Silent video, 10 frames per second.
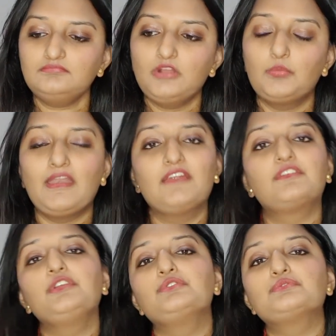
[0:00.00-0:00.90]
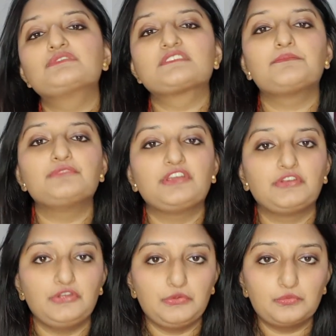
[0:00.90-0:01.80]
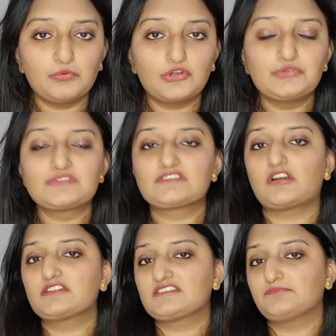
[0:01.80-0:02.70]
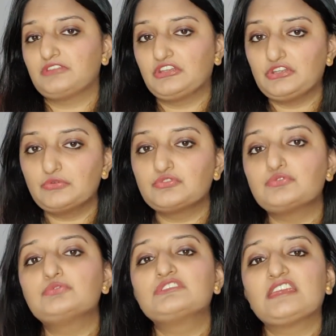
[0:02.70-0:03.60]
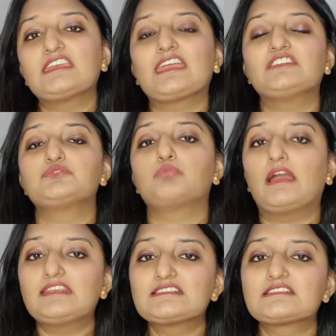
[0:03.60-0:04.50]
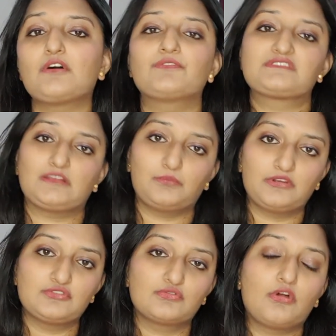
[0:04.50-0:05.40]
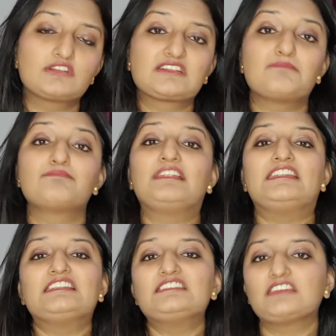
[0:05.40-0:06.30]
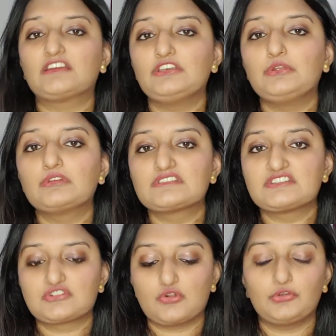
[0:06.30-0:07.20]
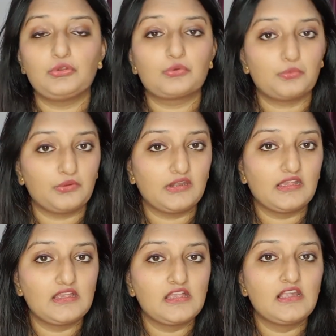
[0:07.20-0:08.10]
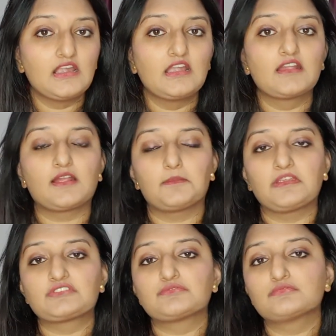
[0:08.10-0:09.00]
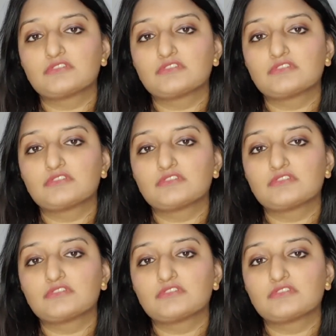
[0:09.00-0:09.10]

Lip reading: whenever you do something new or you start something new, do take advice of someone. Do not completely take a new decision on your own. Coming to